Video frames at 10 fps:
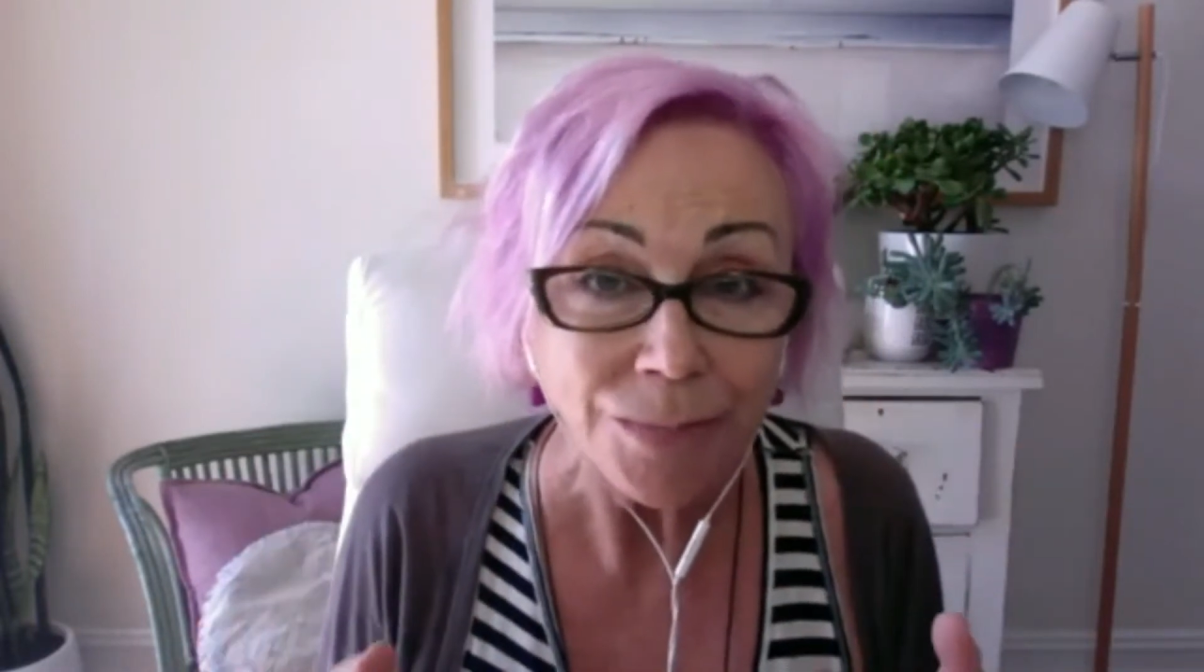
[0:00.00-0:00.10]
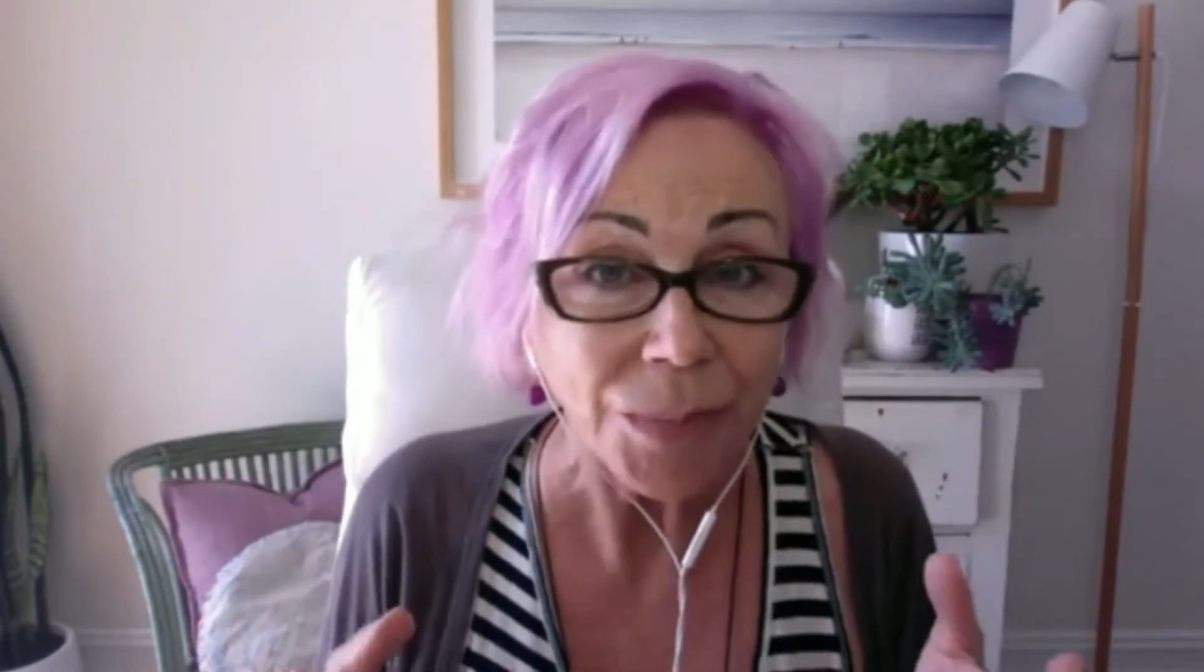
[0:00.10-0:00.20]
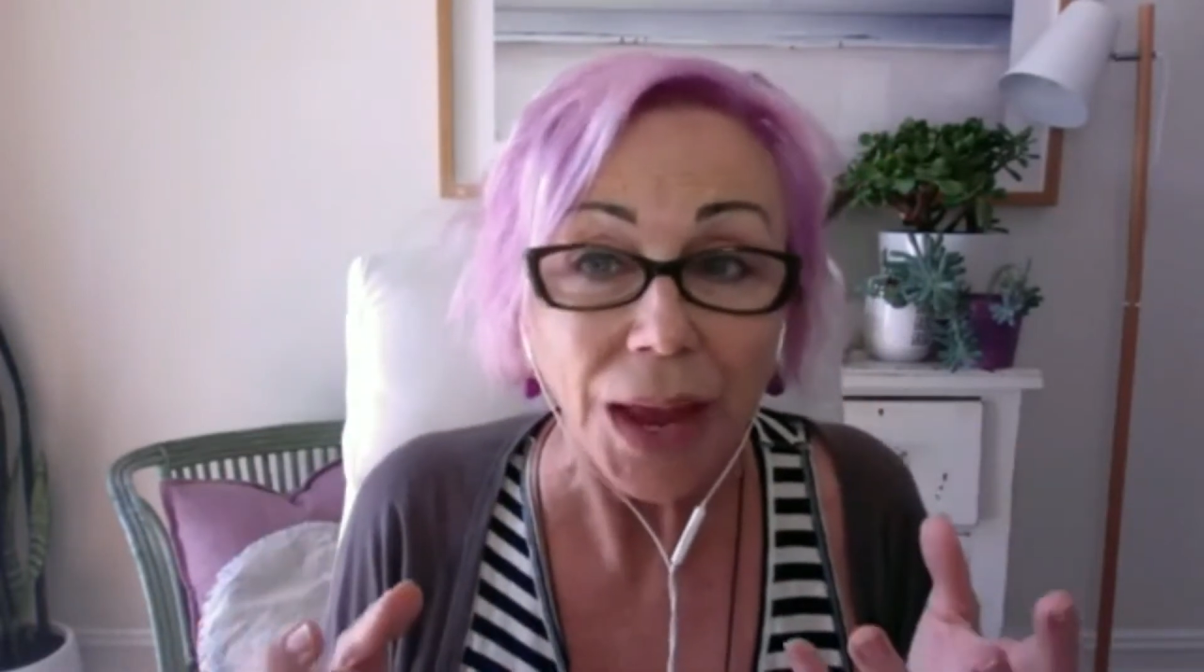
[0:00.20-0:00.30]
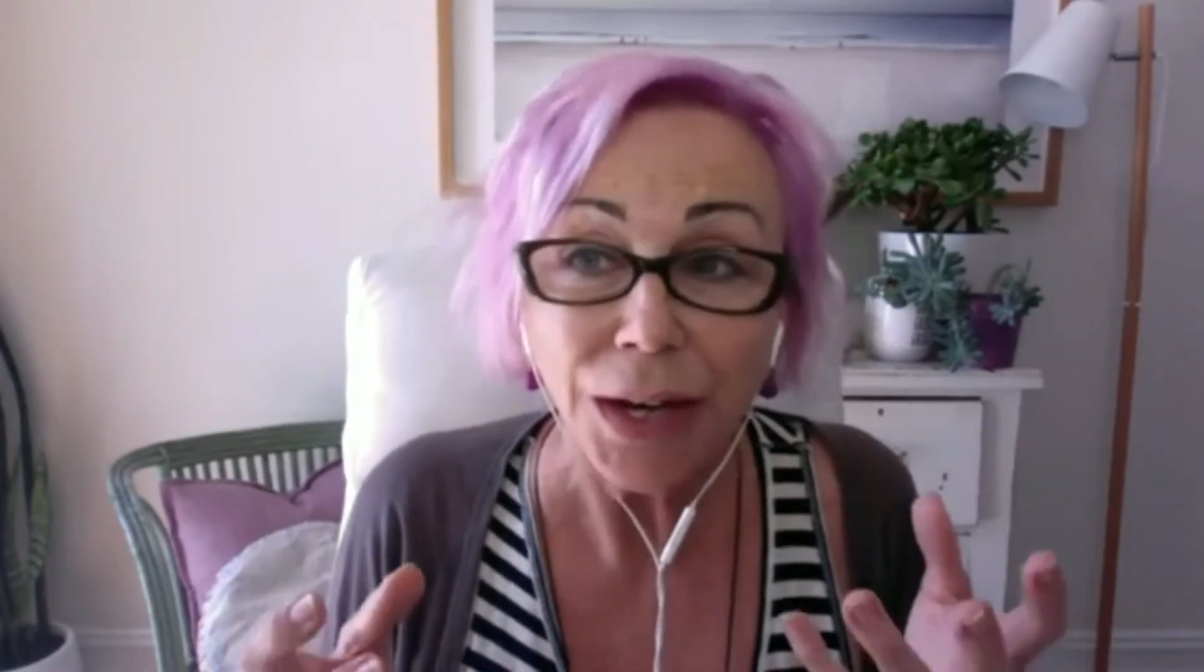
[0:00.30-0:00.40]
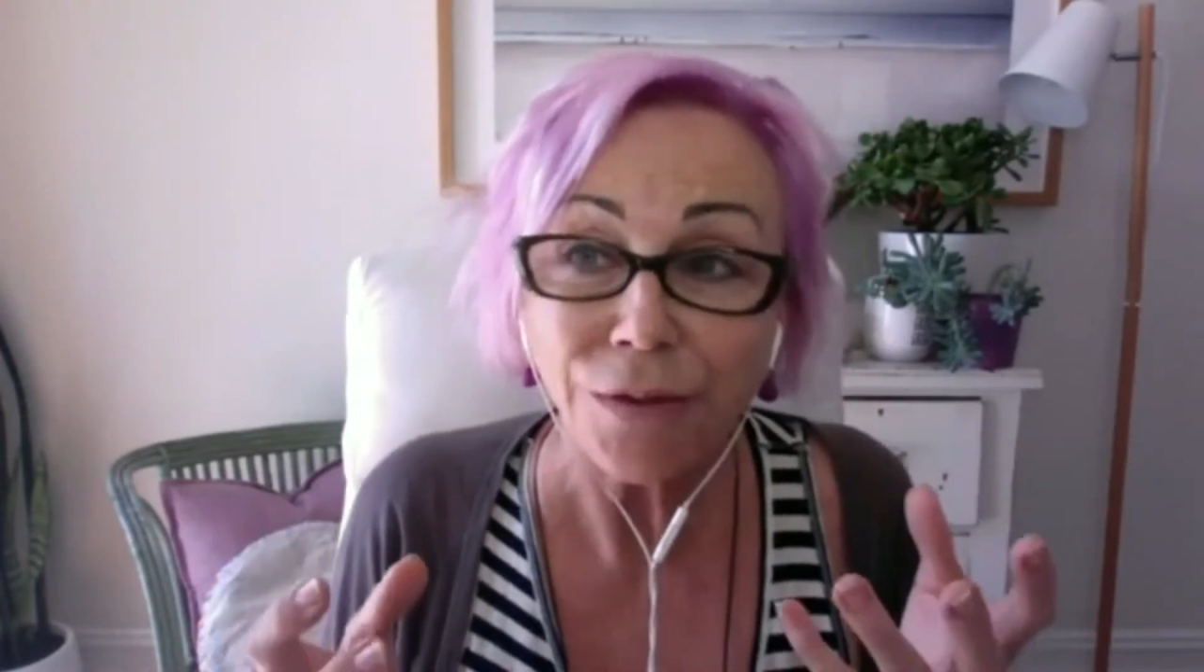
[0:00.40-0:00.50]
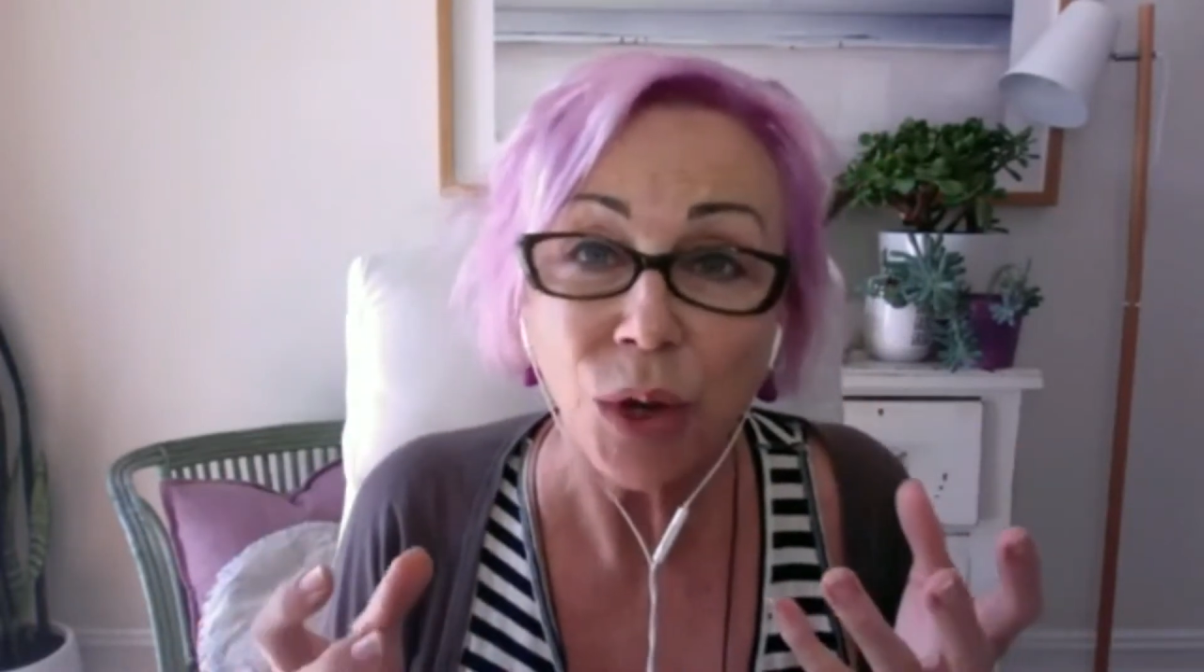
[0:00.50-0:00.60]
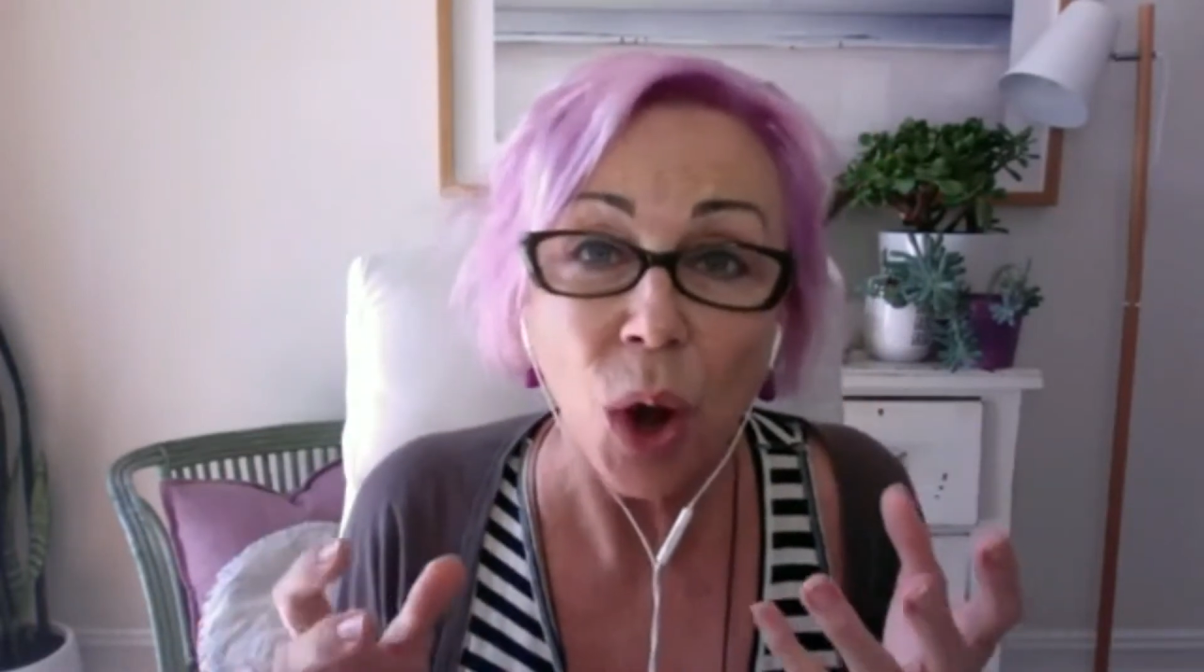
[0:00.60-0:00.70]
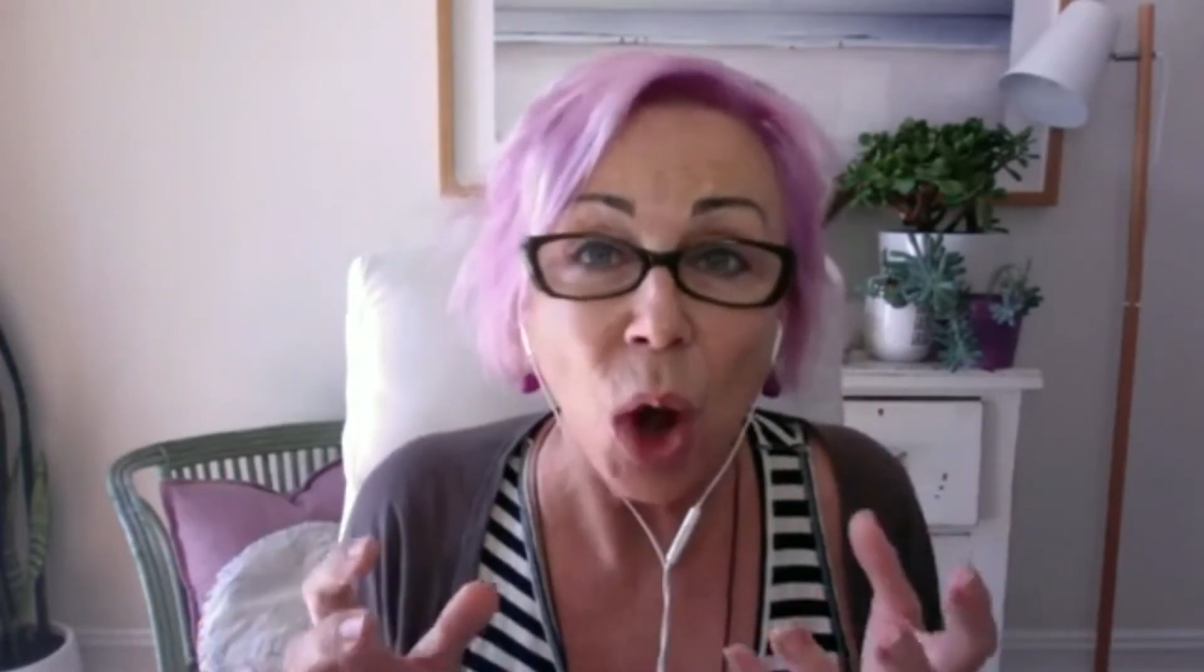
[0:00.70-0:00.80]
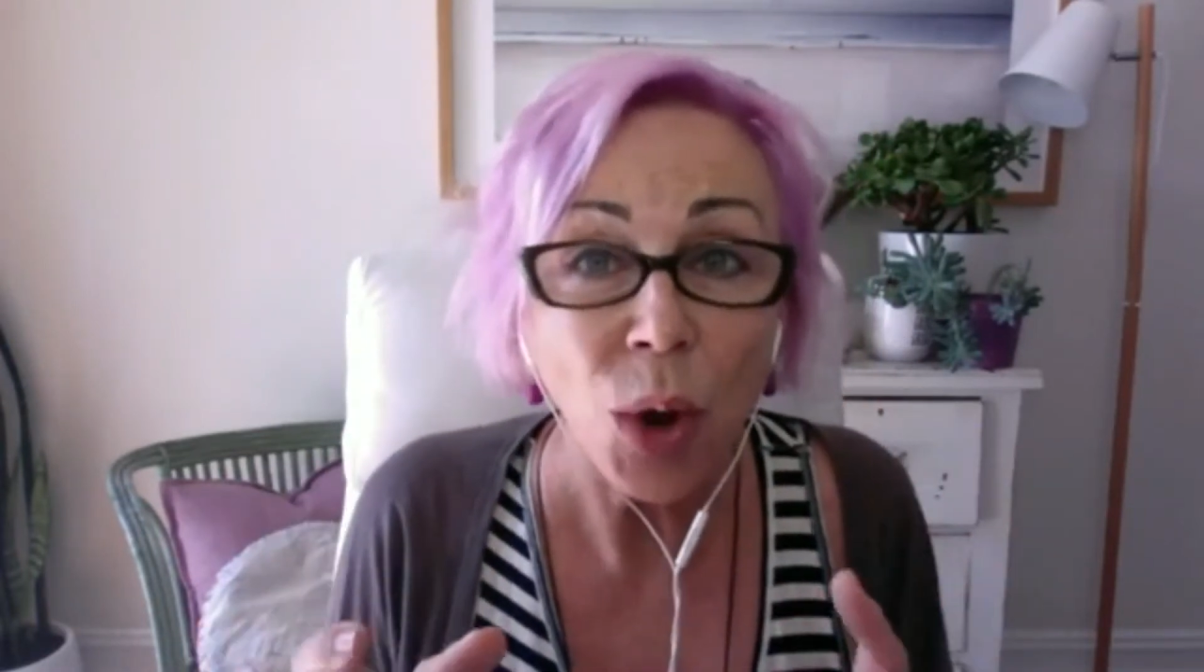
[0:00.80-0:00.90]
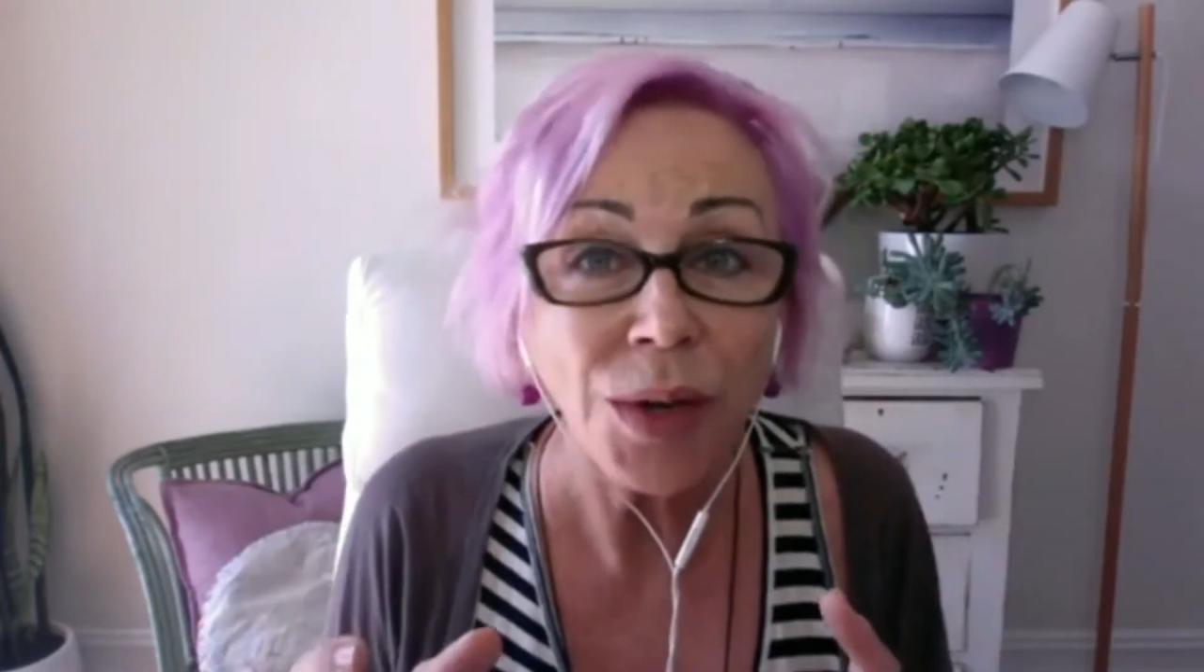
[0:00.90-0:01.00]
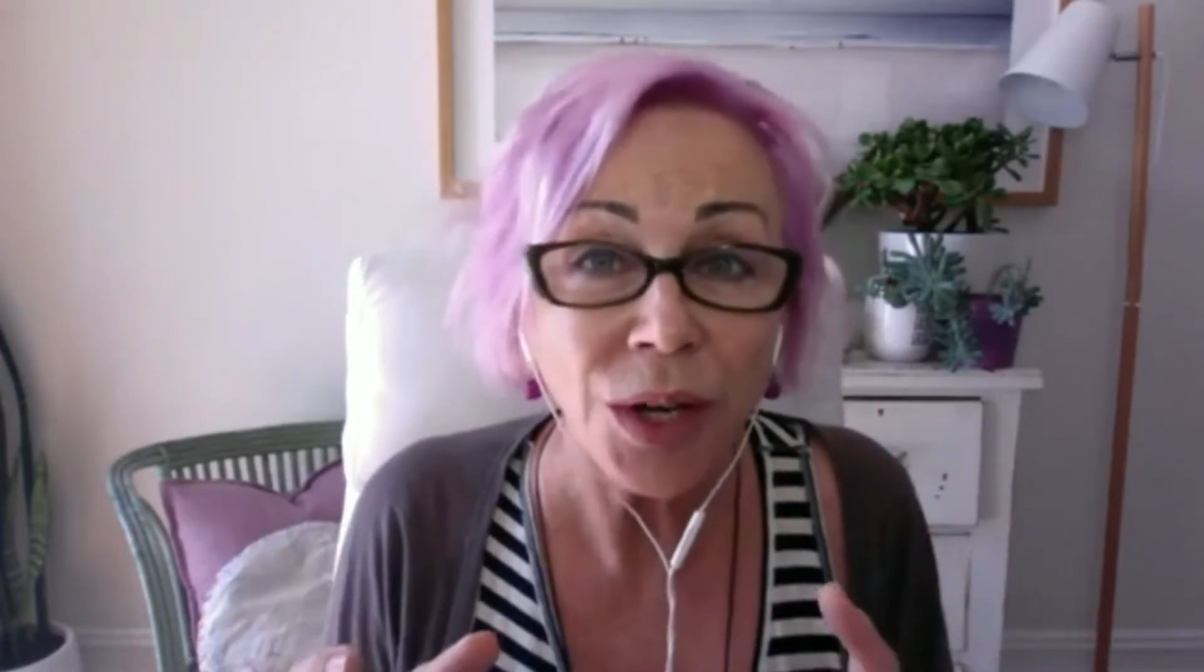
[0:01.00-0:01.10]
And if you only